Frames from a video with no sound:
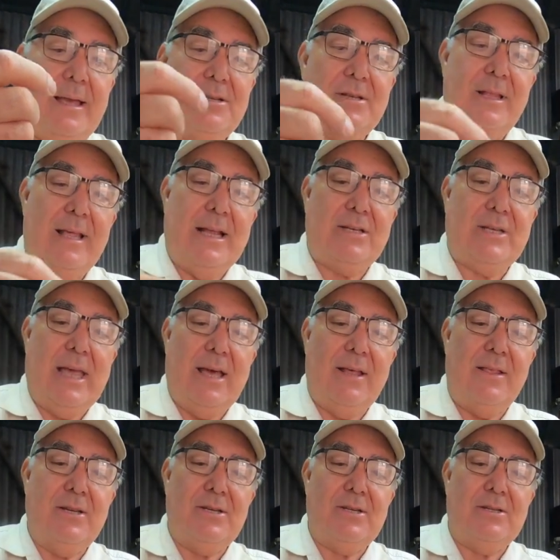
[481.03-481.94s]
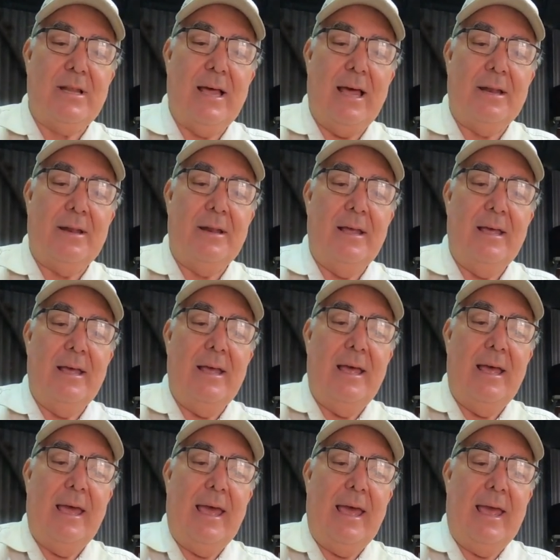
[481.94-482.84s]
okay so that's how this is done
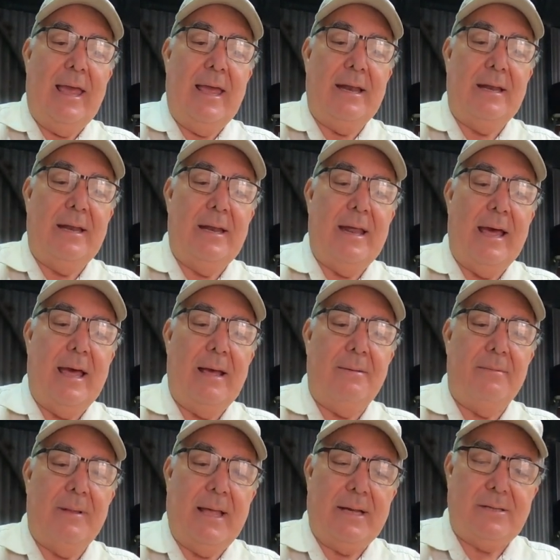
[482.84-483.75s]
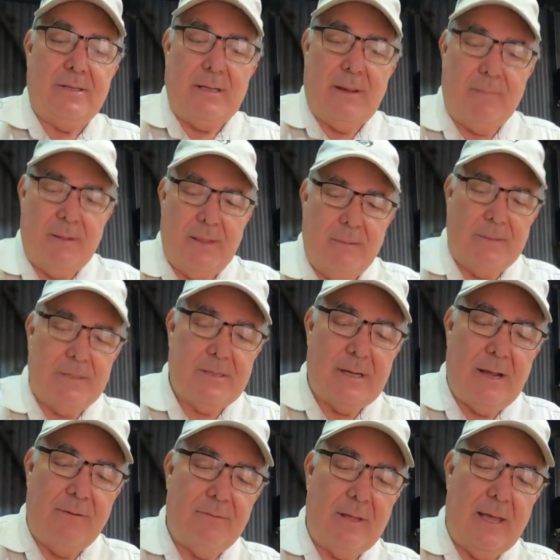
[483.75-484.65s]
and um, that's some of the
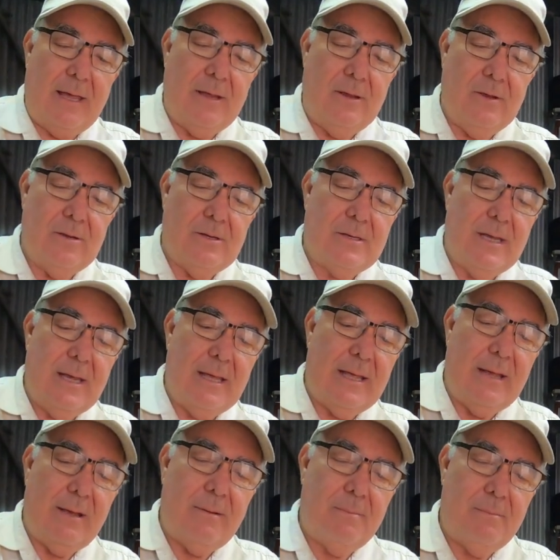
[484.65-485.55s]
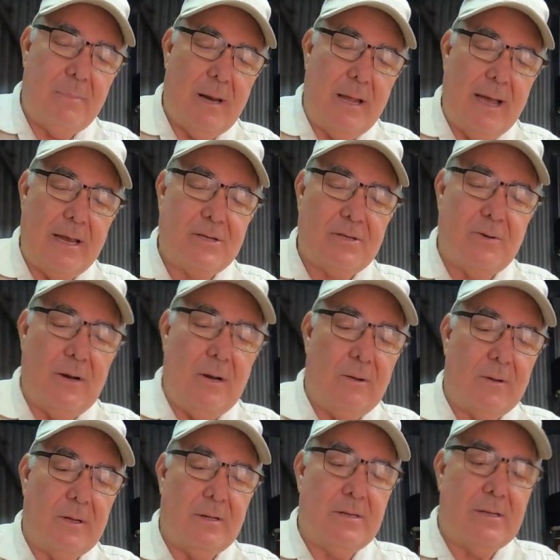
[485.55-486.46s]
stuff they use there, that
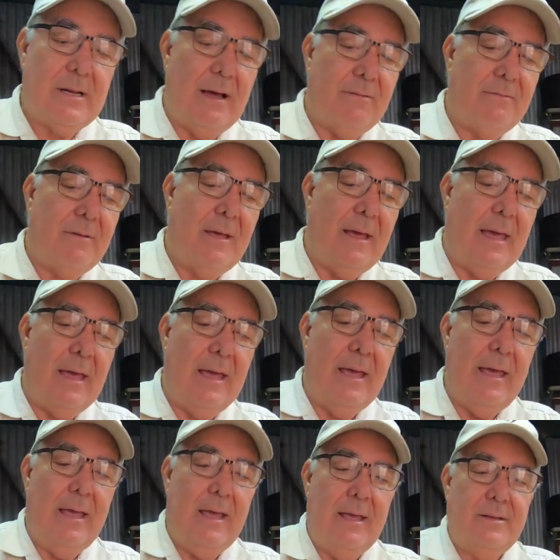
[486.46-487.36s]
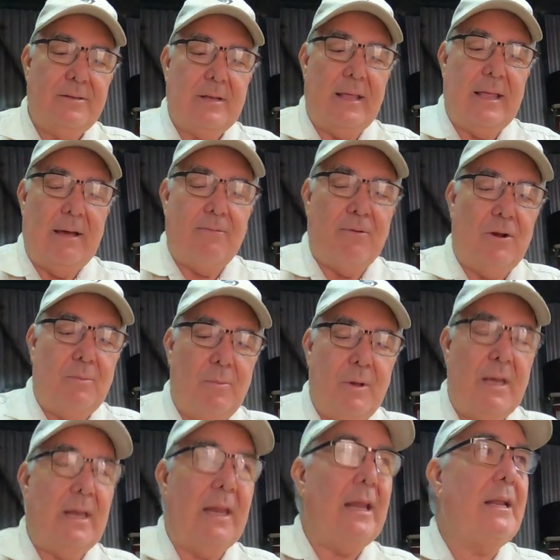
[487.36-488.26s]
plastery looking stuff there. So that would
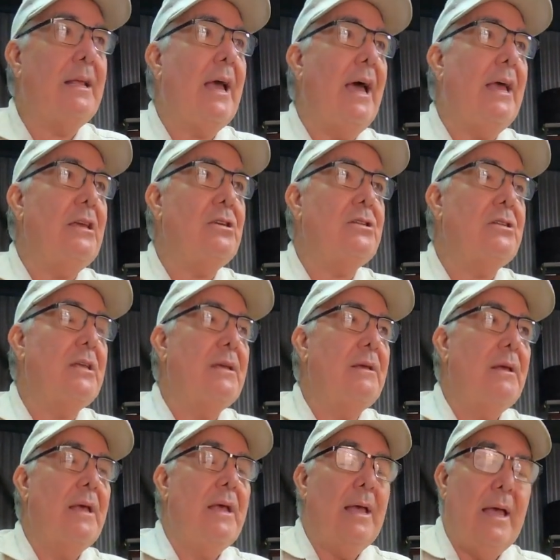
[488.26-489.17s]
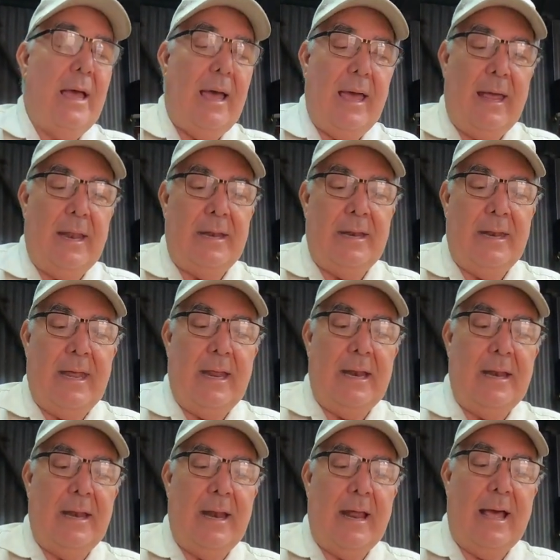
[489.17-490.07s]
have been encased. Yep. And
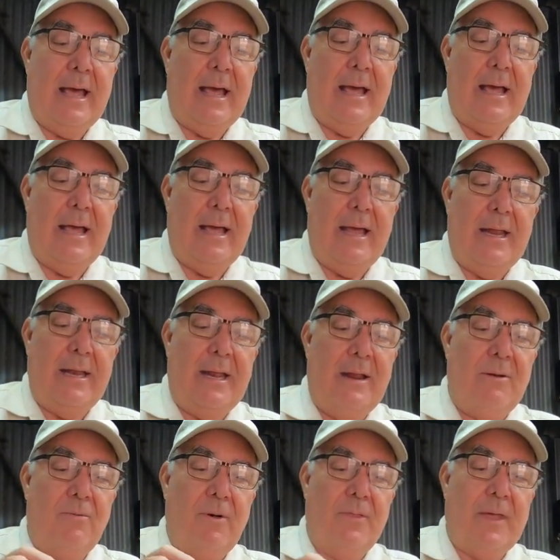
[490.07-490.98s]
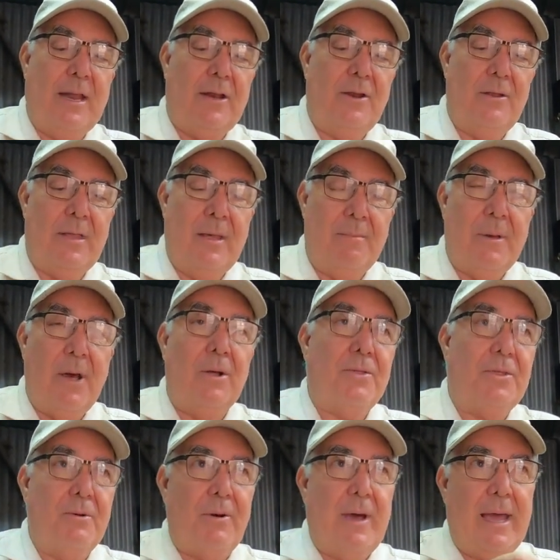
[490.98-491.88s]
then uh, and then what they do, they
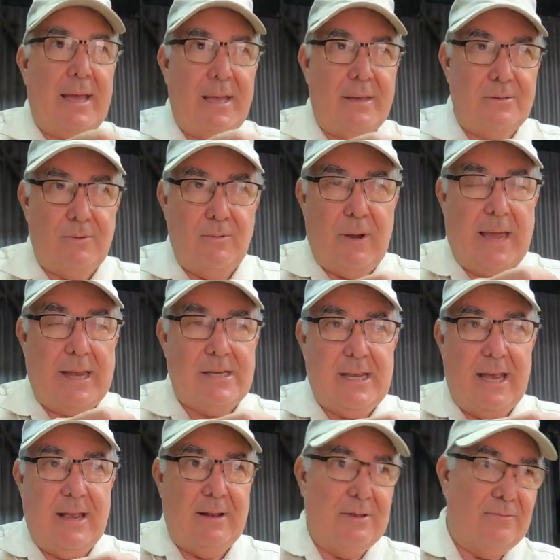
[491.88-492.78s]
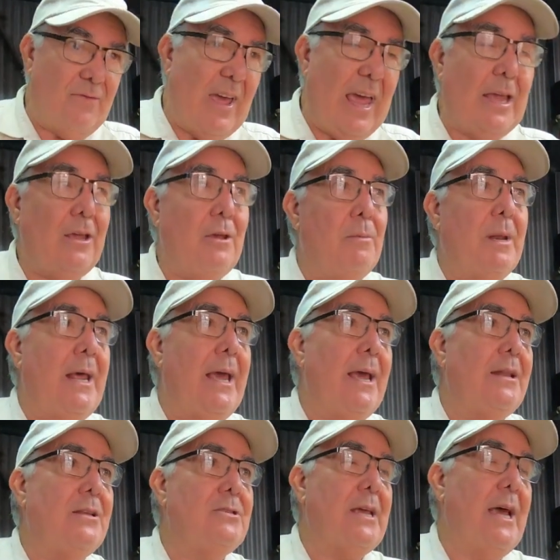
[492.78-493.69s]
melt the wax, wax out and vacuum
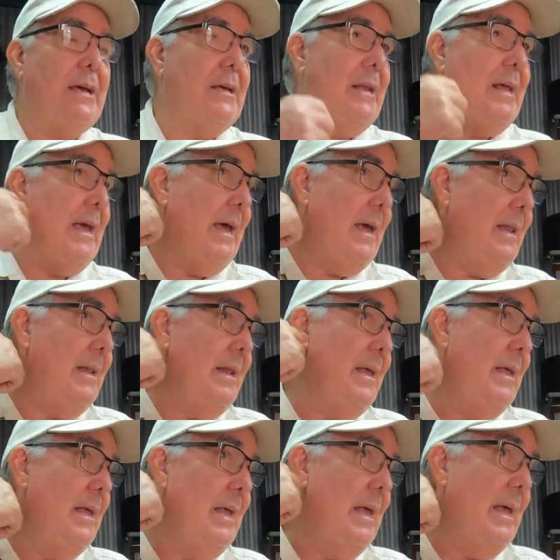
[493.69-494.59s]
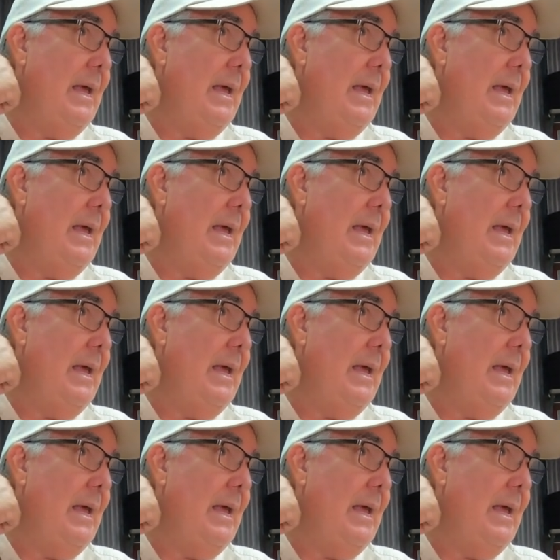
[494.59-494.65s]
it out, suck it out,